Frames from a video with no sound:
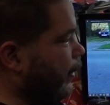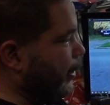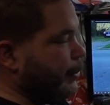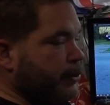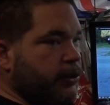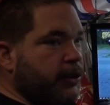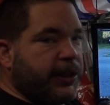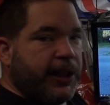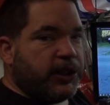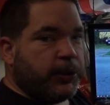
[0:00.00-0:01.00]
And he was looking
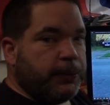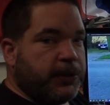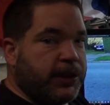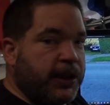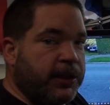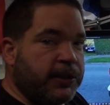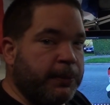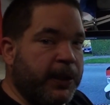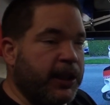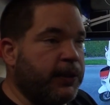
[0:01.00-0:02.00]
to get some stickers
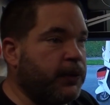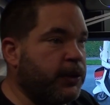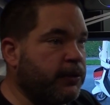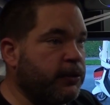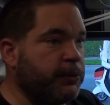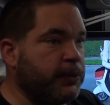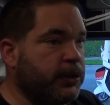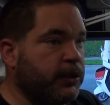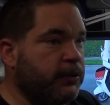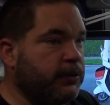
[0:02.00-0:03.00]
made for the group,
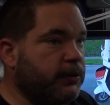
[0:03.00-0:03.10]
so